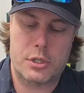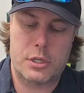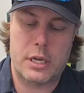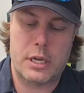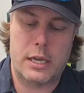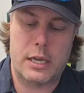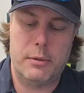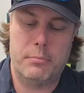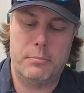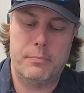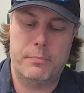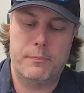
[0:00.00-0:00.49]

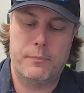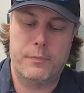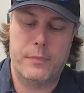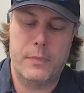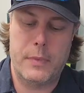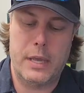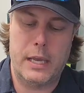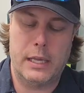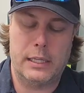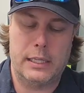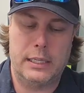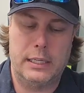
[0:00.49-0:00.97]
type
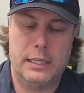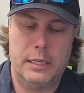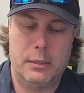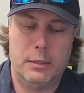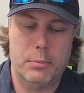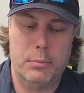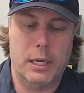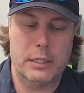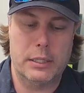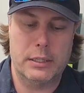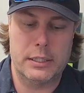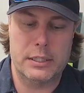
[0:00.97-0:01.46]
LED
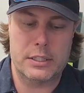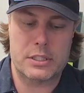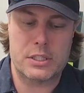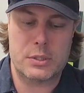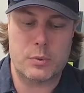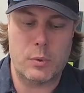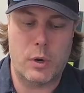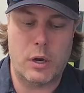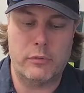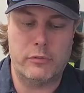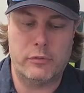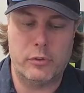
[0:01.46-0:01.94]
button that's
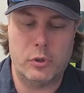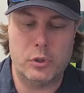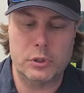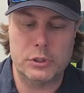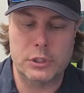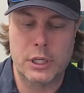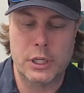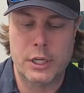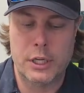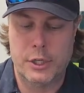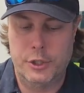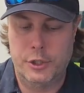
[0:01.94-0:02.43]
12 volt,
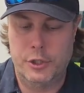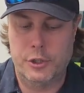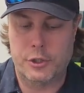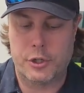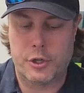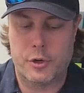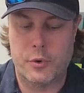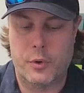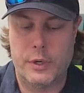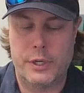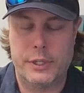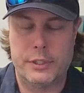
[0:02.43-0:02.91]
you're
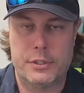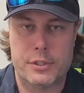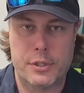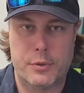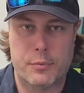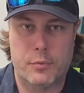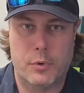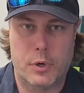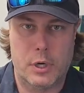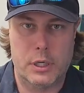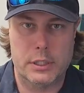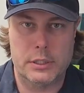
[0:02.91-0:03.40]
going to
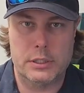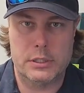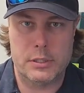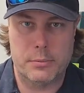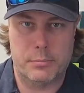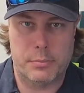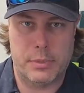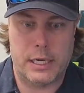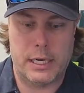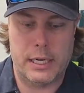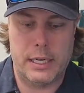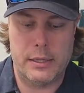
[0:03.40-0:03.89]
want to
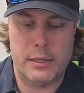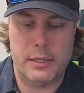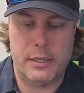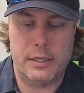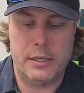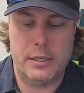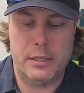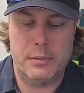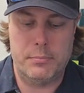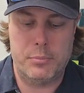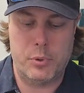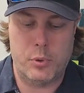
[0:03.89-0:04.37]
buy
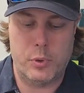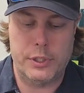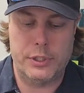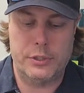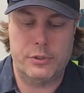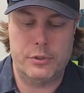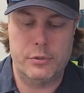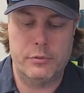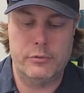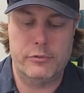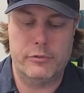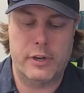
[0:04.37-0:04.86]
the
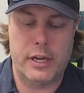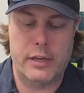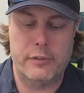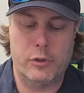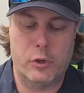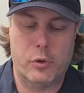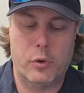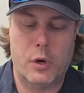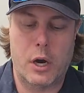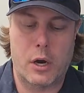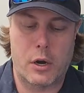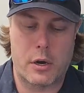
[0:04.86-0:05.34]

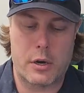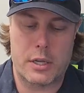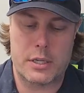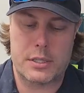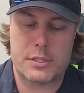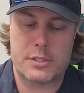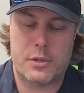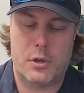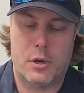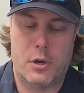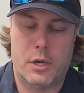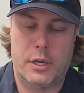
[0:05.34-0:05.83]
0.250
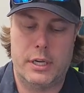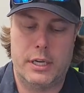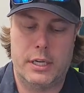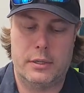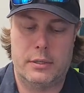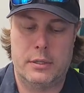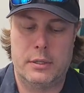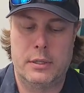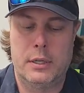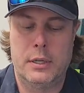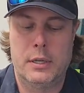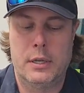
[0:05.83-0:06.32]
harness on it.
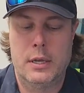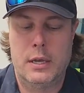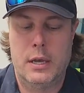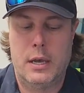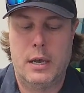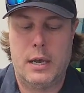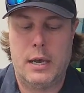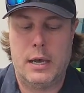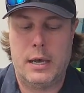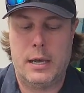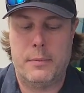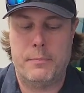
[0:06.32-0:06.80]

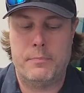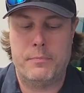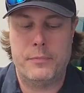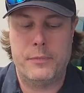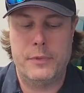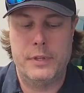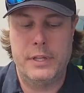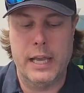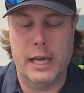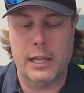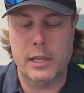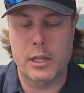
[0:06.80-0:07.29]

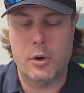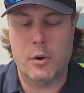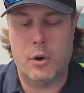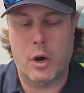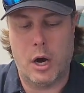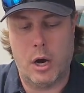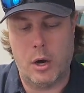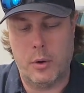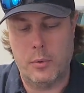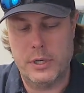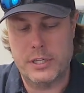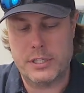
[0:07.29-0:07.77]
Yellow
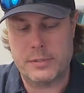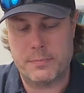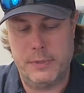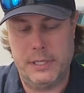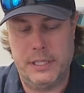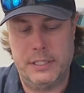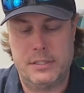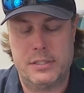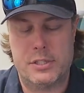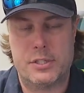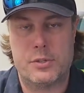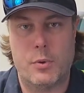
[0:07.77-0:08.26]
always
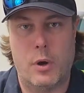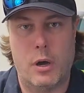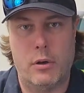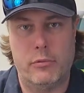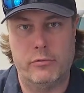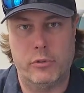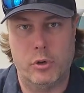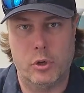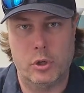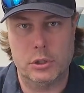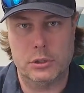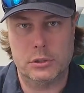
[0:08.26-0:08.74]
means 12
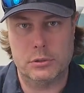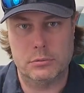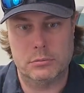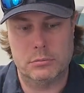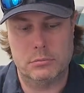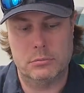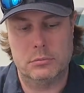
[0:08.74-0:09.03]
volt.